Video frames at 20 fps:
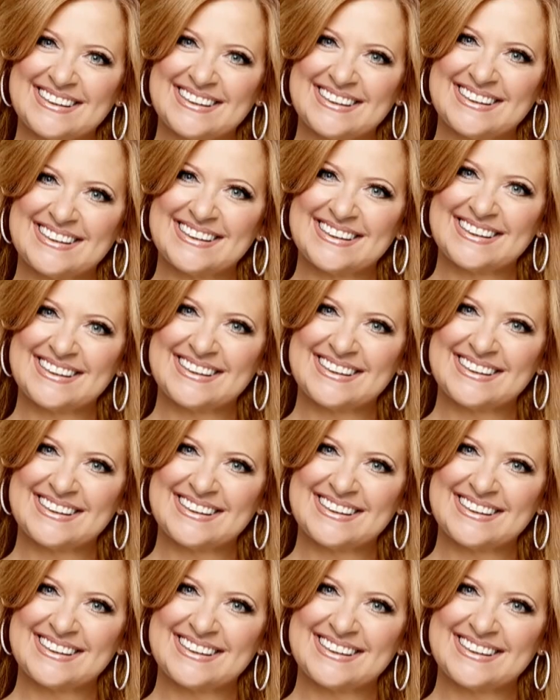
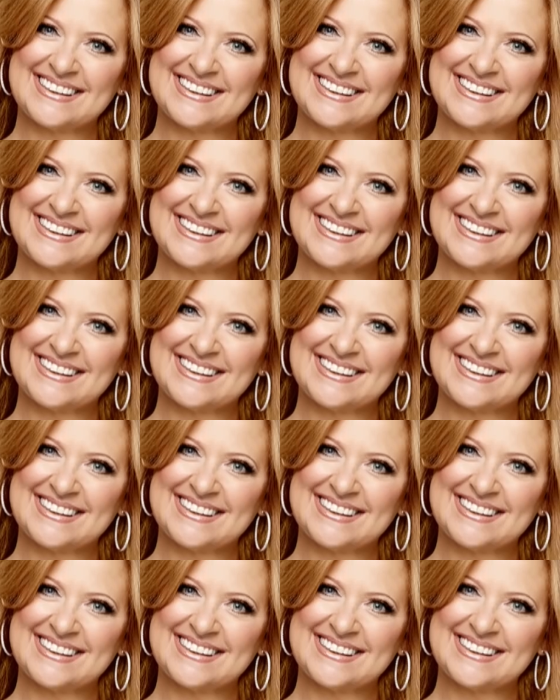
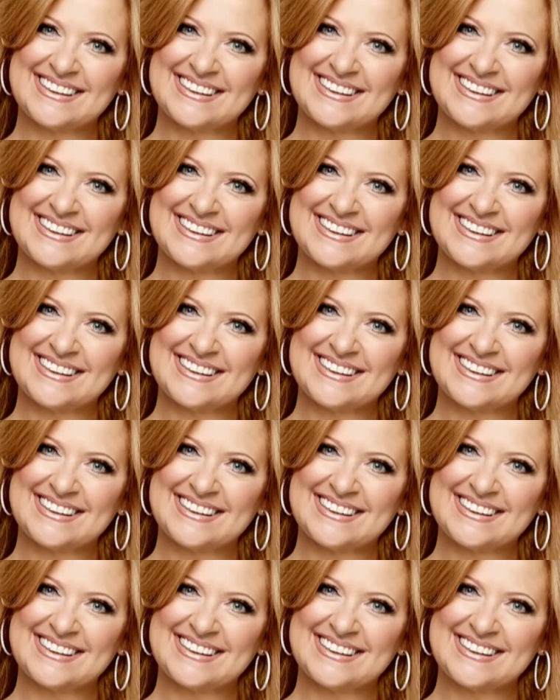The person shown says nothing.